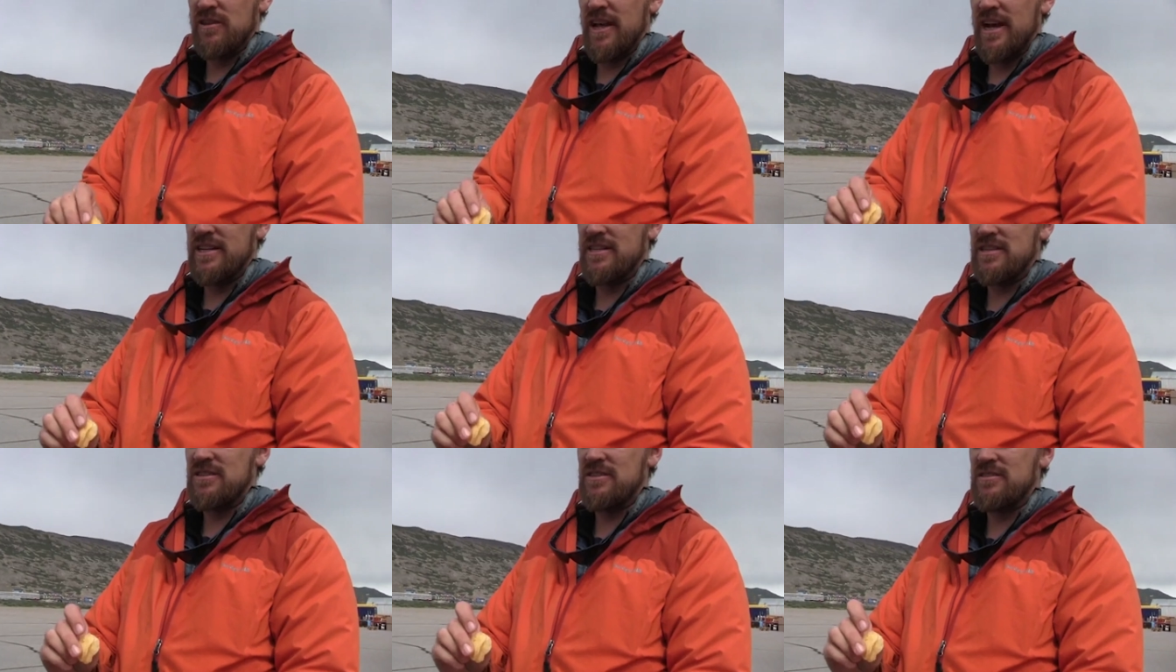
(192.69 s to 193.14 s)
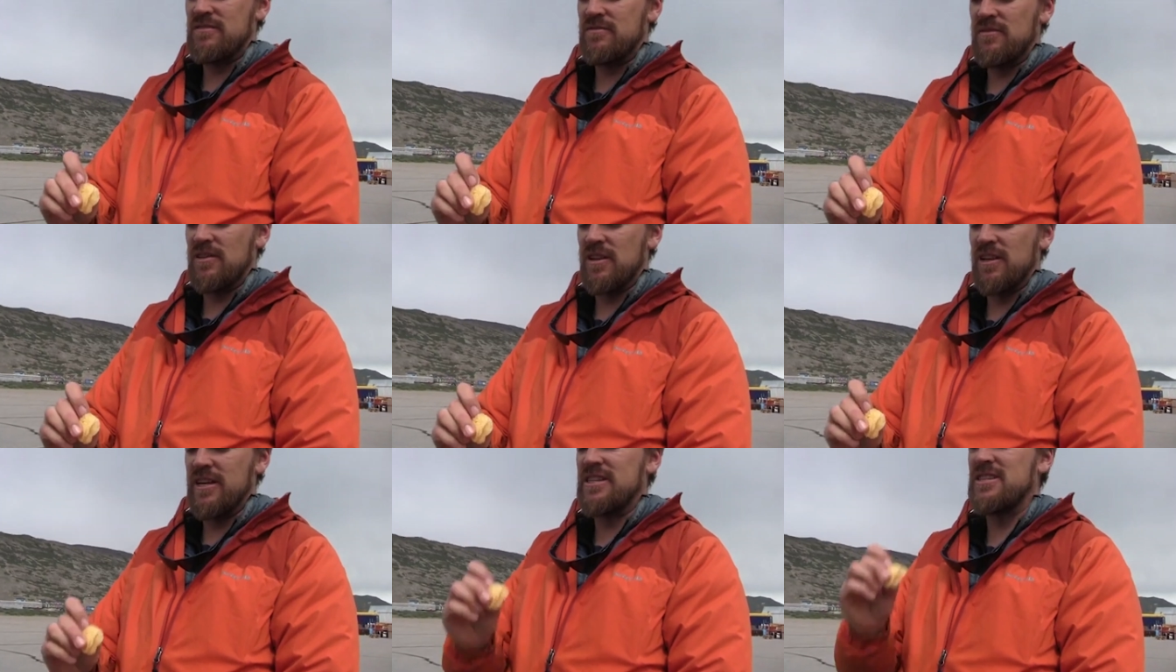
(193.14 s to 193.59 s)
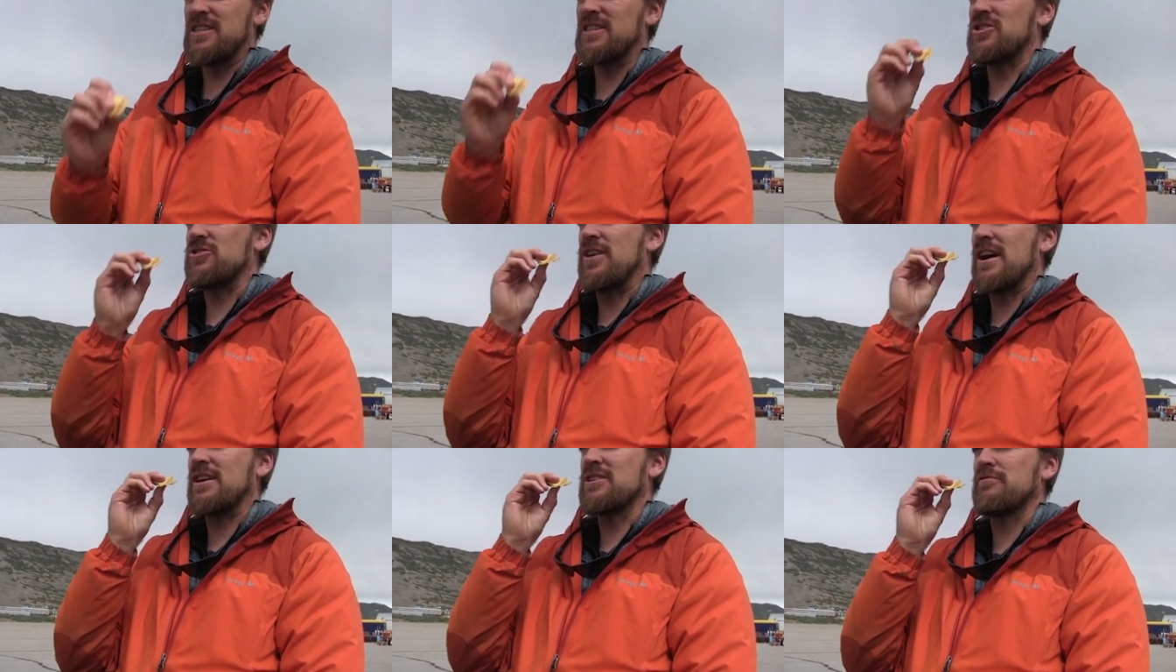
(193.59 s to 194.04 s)
less, the least
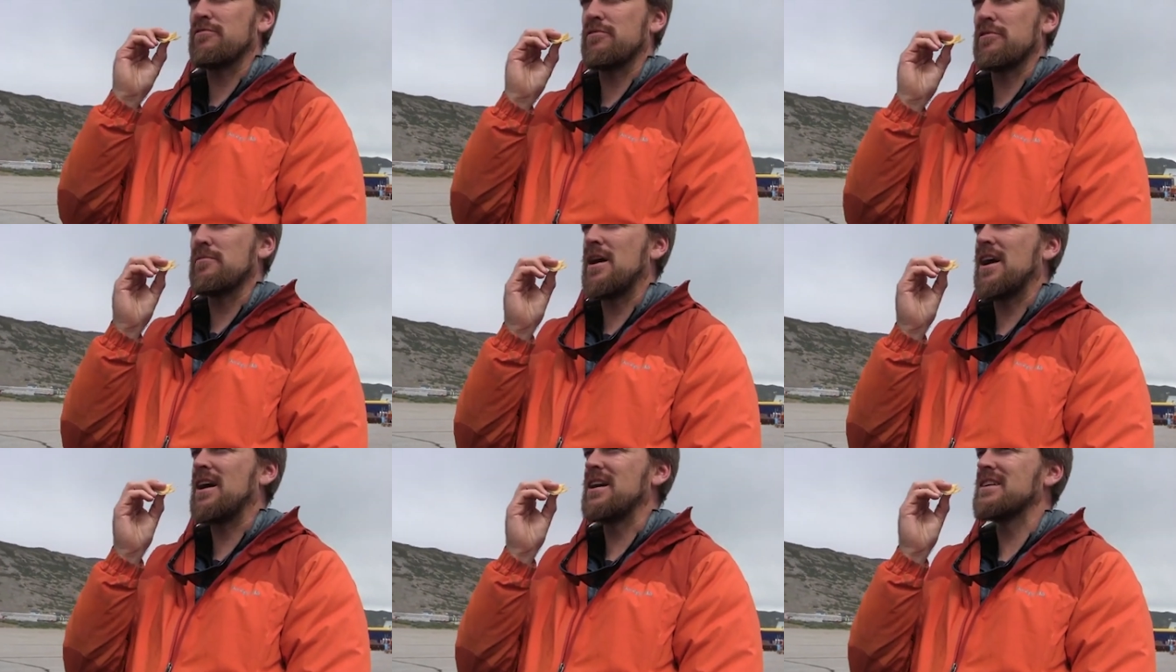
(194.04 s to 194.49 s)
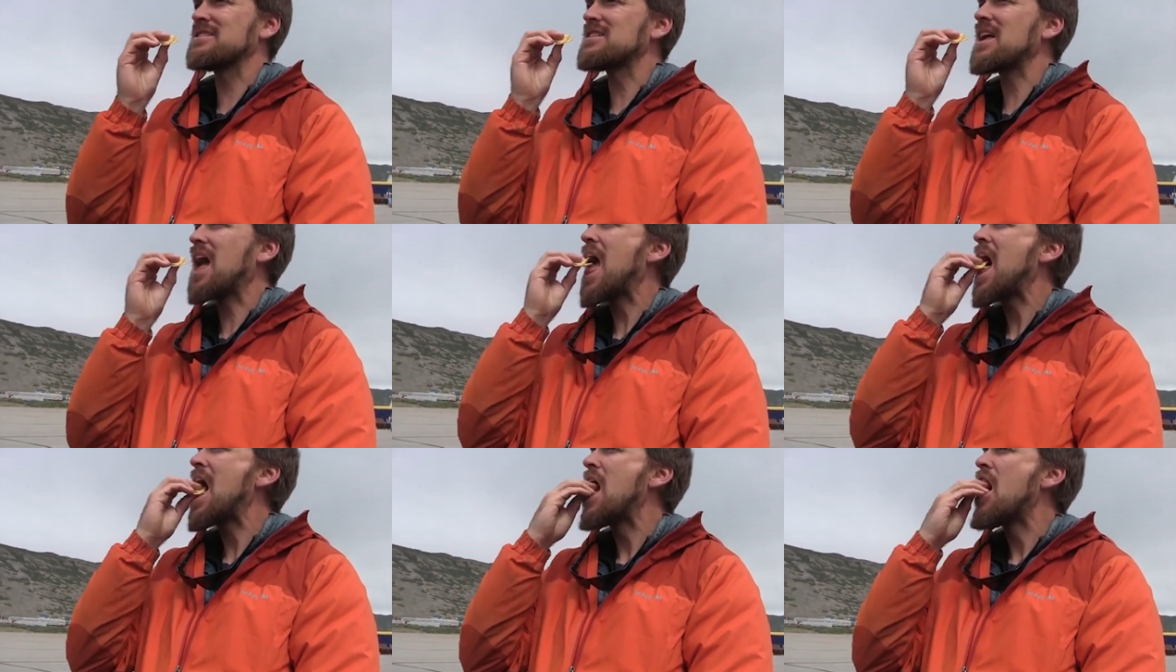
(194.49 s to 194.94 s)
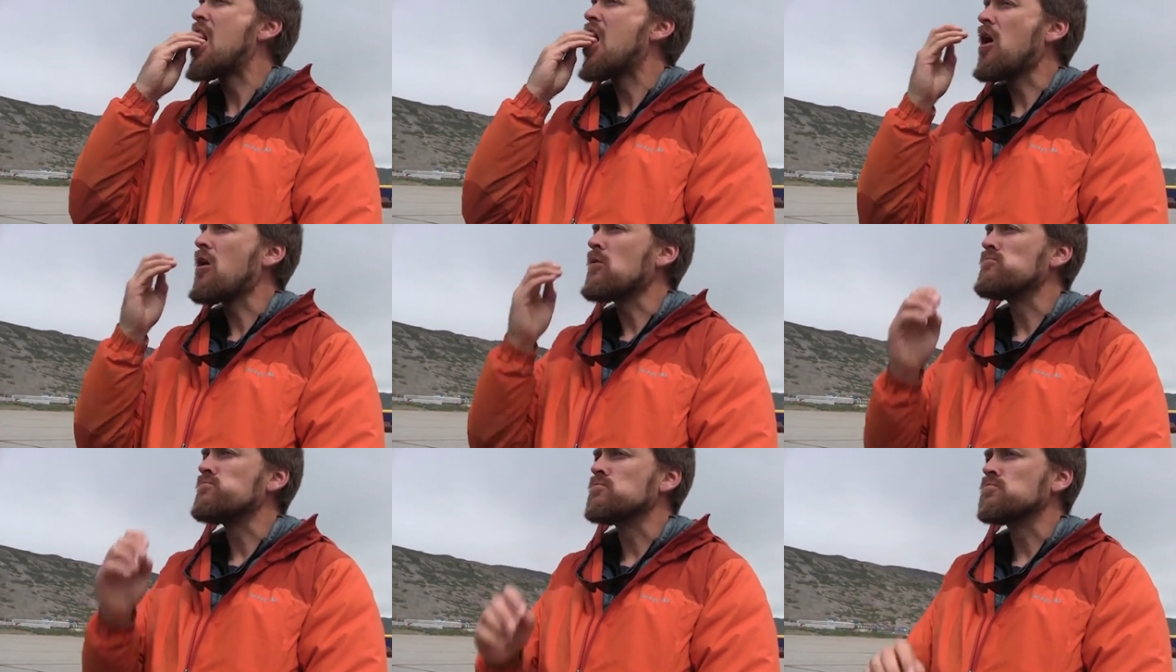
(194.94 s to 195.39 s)
distraction from us.
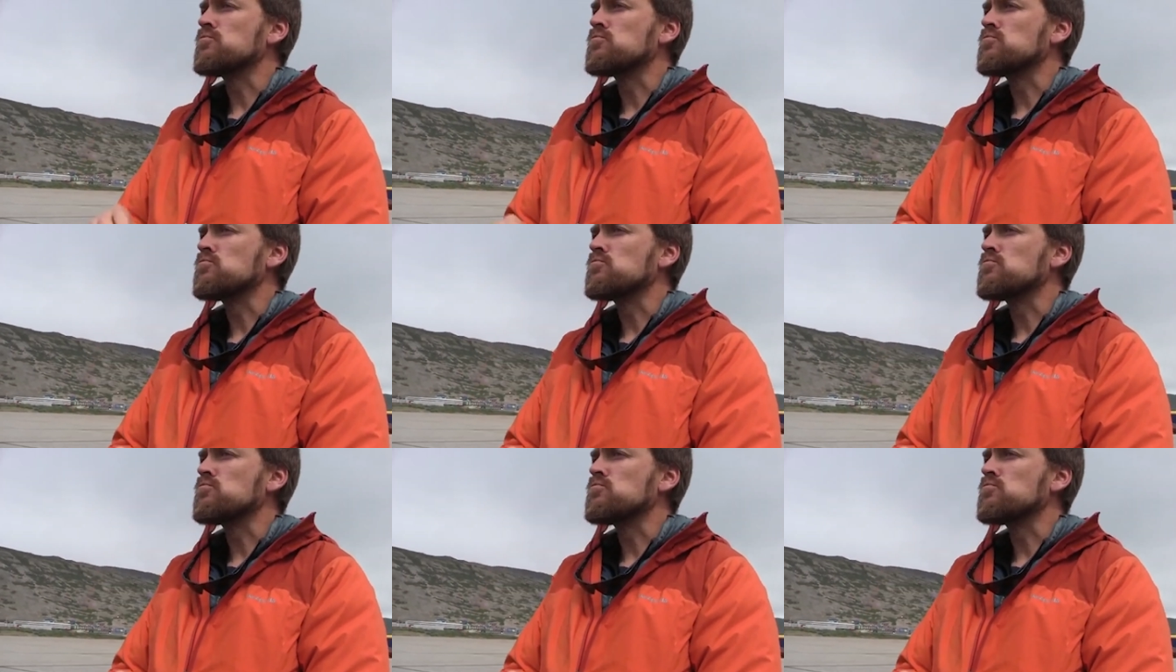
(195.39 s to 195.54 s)
Yeah.